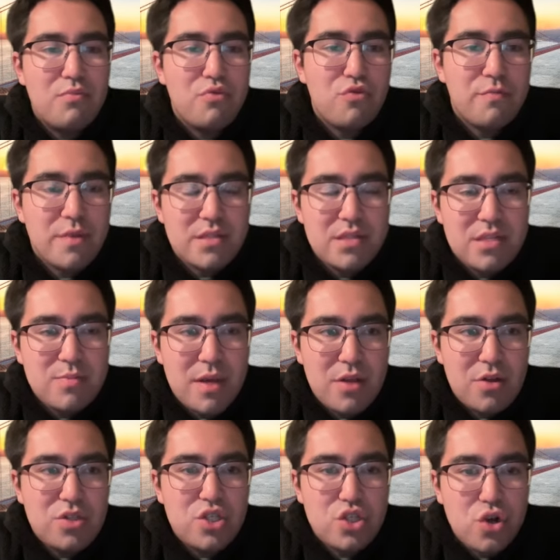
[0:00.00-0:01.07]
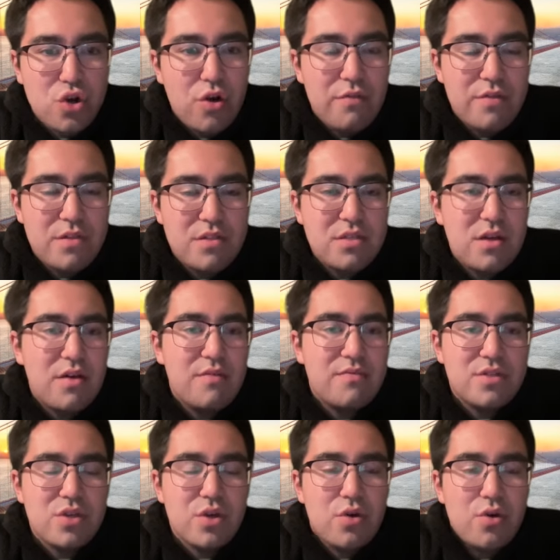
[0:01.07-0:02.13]
improvements he's made on serve and
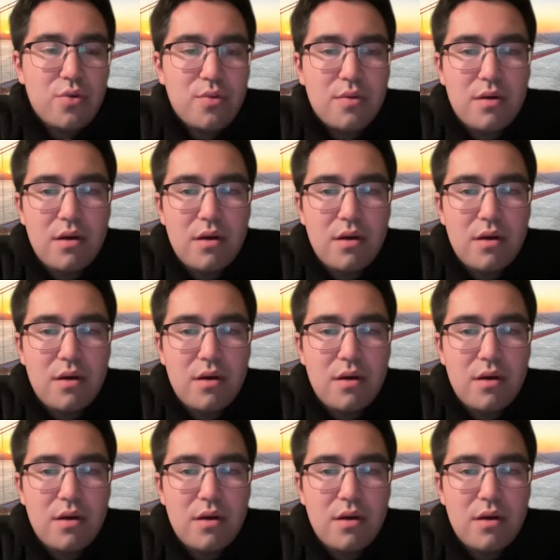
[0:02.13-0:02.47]
stuff. So